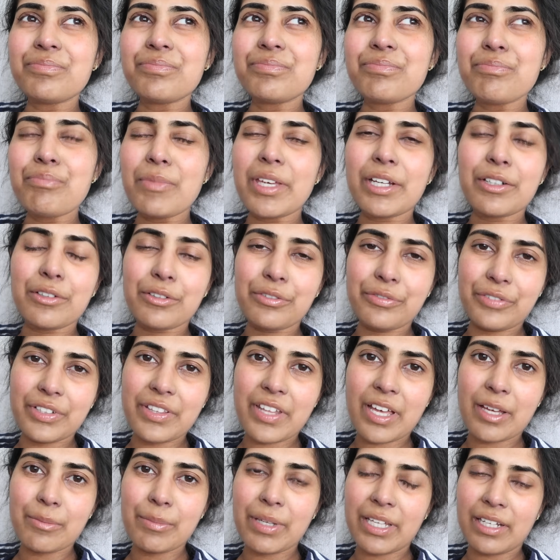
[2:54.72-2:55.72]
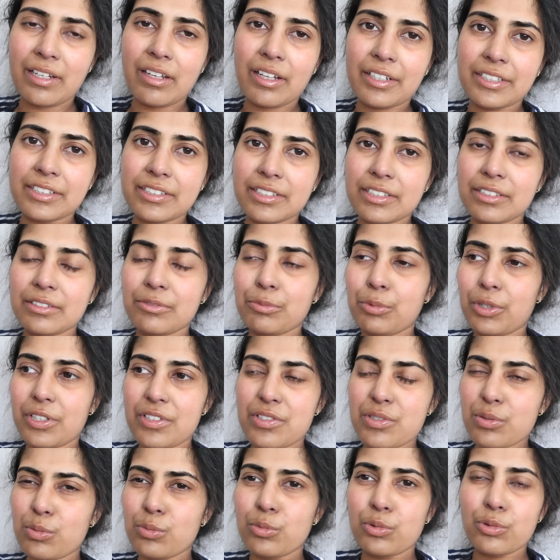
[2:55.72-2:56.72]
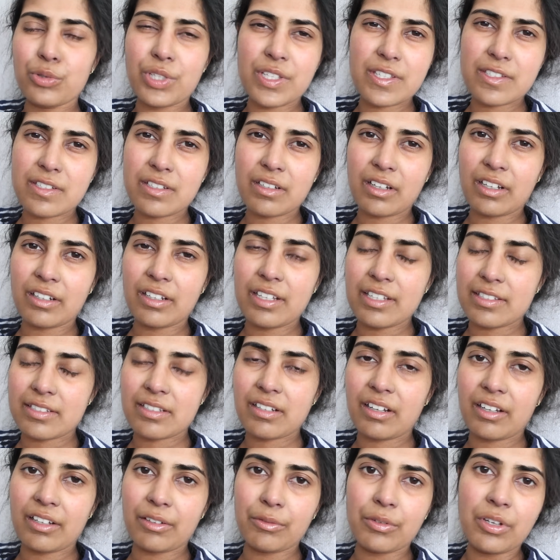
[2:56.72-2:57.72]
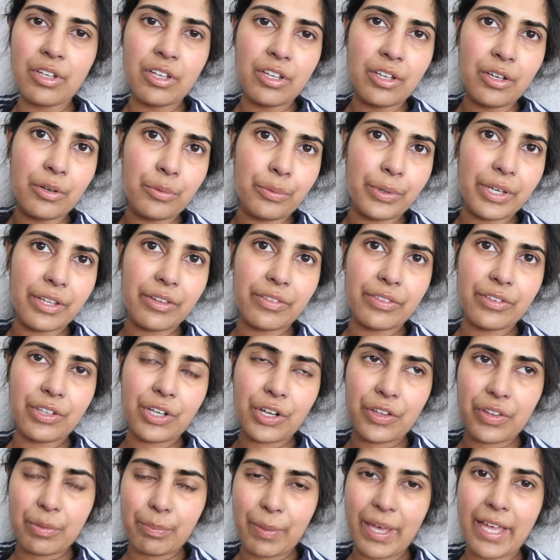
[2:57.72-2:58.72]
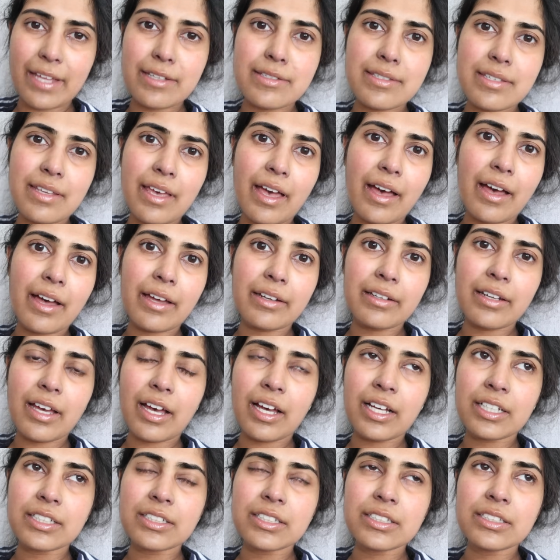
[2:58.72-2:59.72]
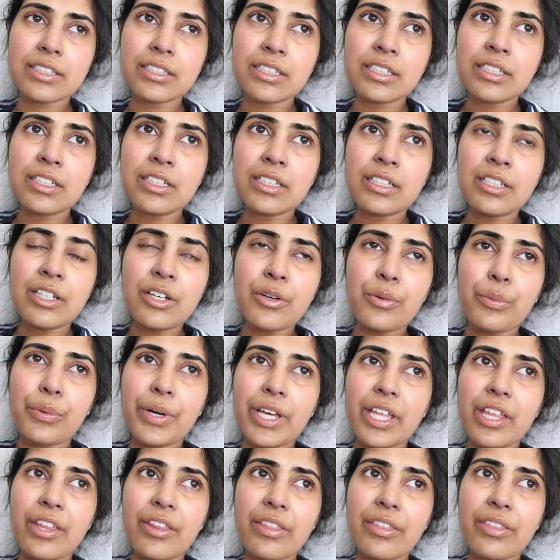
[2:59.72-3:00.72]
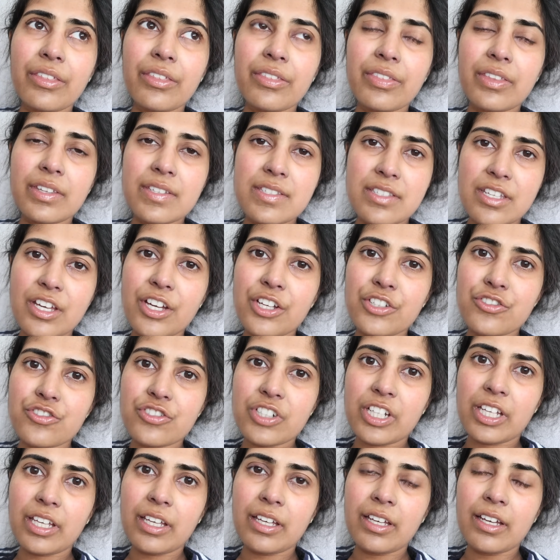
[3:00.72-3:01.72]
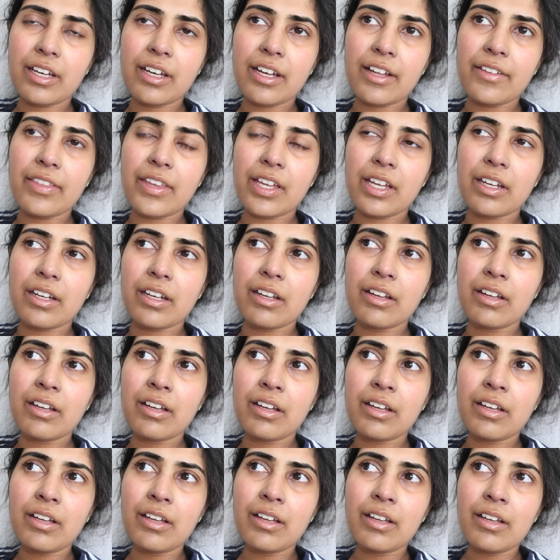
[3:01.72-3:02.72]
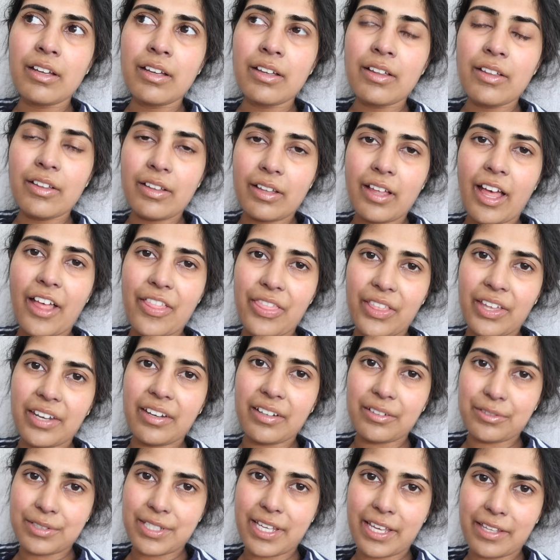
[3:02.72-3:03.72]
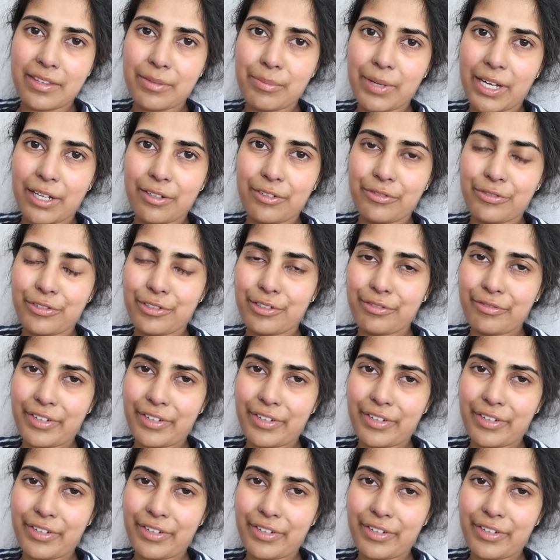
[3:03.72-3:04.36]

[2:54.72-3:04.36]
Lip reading: meal for them in London once all this is done with, you know, the PET scan and with the surgery, and then I'll take them out for a